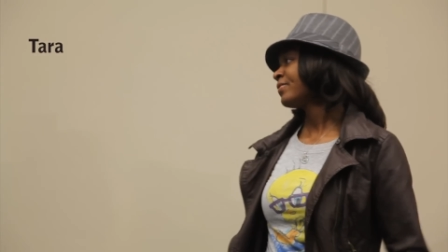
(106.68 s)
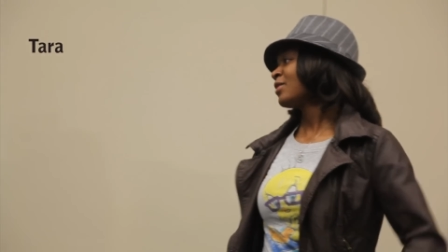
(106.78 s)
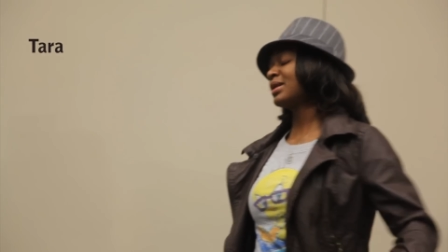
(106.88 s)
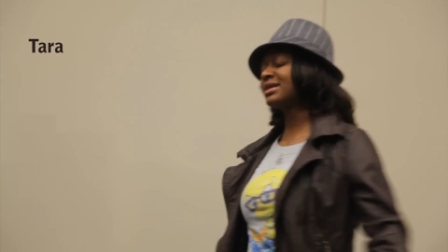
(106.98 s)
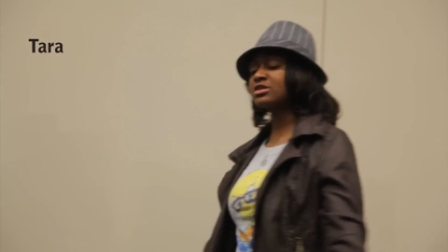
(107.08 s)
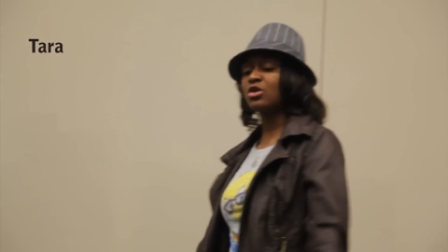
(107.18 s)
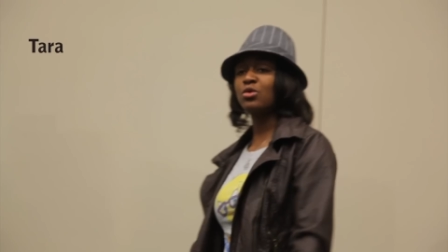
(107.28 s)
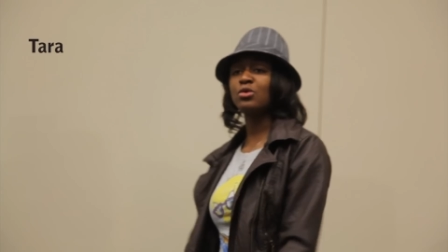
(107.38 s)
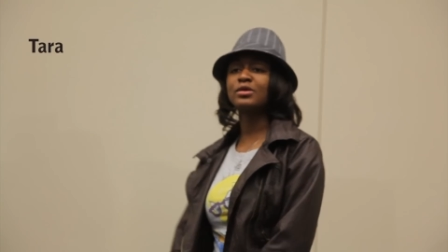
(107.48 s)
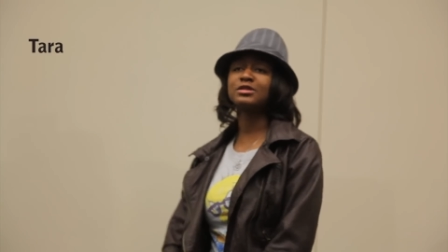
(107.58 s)
But it's
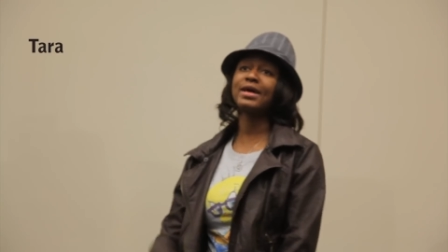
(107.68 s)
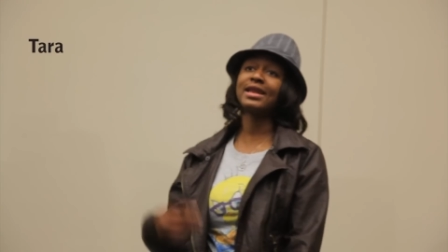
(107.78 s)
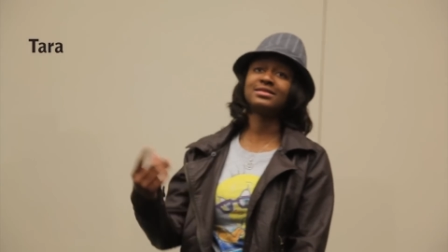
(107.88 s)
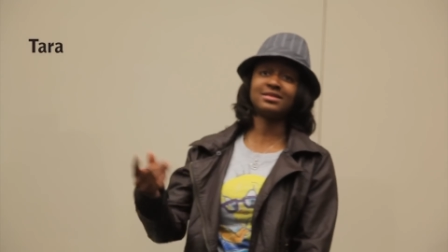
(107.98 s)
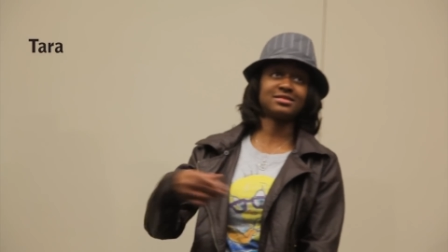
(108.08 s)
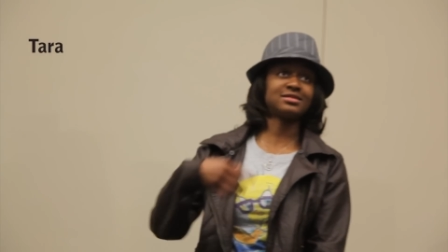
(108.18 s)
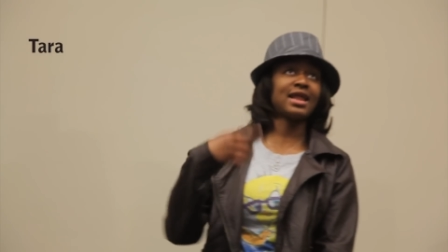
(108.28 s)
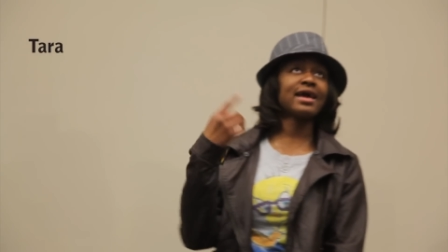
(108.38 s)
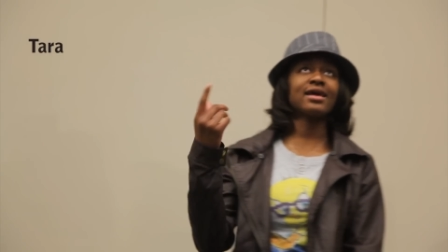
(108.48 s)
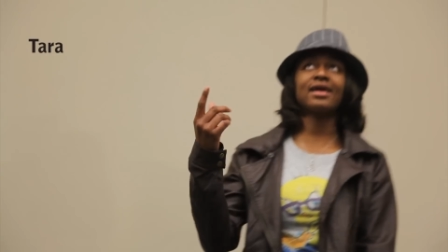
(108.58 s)
cool, because man, are just
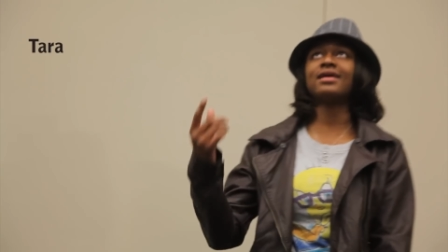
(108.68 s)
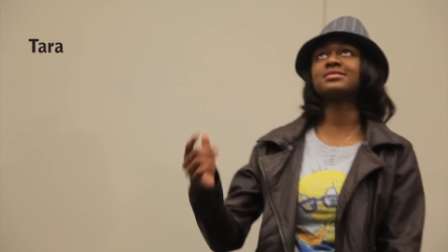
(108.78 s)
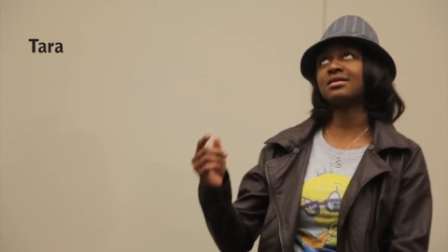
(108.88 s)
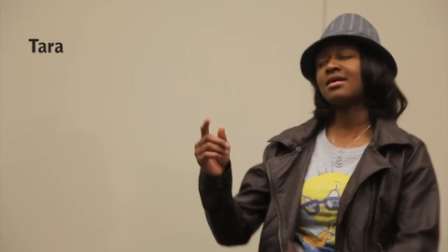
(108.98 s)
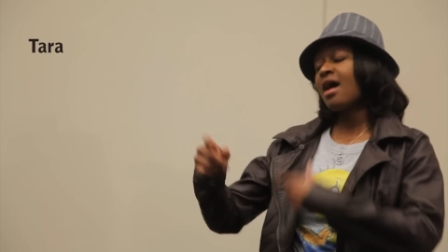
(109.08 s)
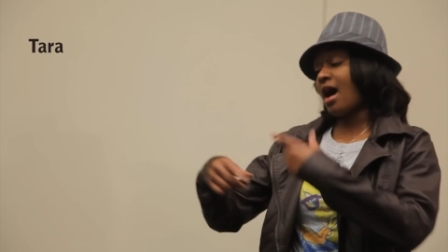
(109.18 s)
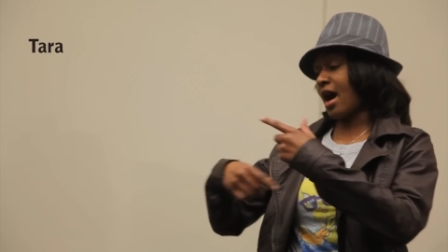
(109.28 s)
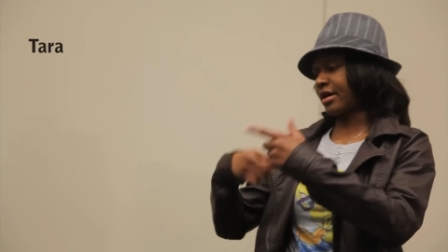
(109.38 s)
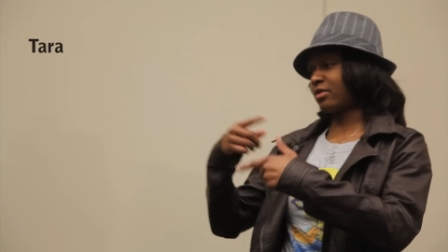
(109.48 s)
like cans, and I can